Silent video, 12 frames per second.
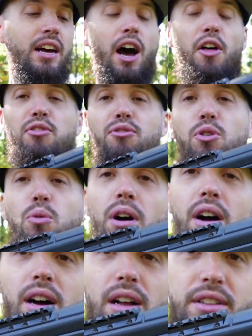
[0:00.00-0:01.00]
I threw
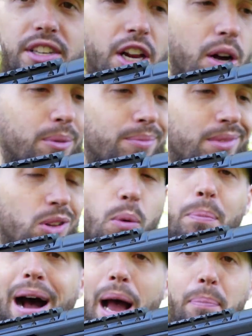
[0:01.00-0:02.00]
a little
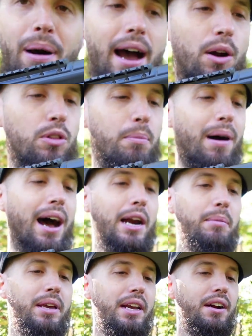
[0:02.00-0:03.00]
bipod on the
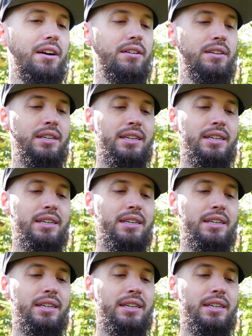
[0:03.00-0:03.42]
bottom here